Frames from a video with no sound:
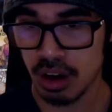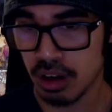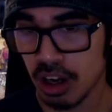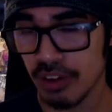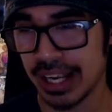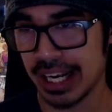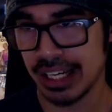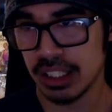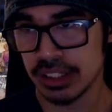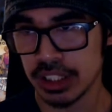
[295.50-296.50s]
Okay,
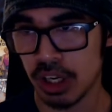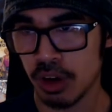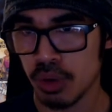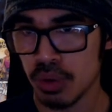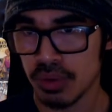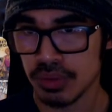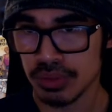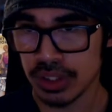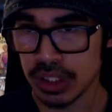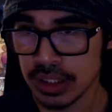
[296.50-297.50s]
so
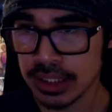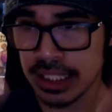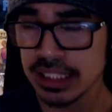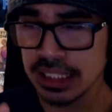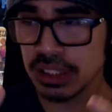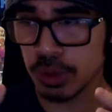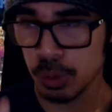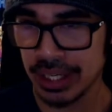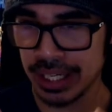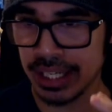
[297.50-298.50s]
season
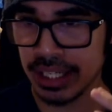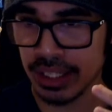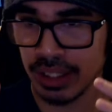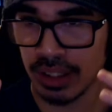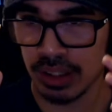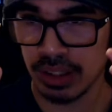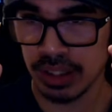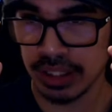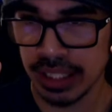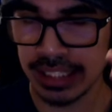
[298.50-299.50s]
3,
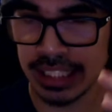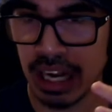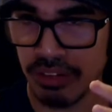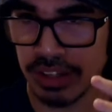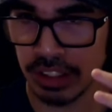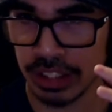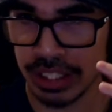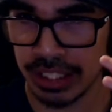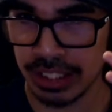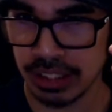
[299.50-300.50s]
they
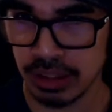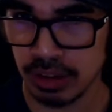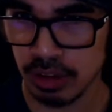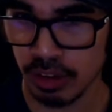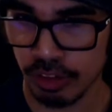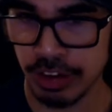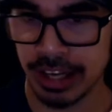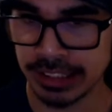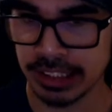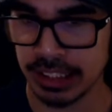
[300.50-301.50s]
definitely
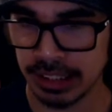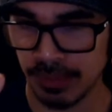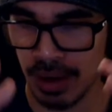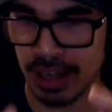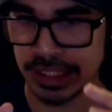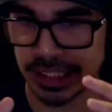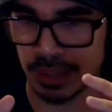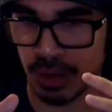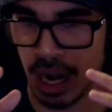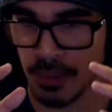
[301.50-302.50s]
fixed the monster
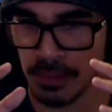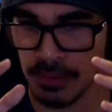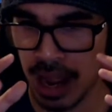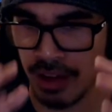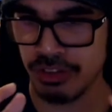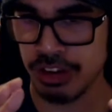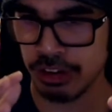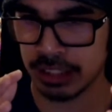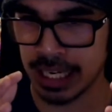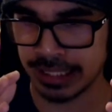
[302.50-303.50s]
problem I
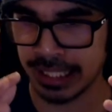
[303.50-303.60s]
feel like they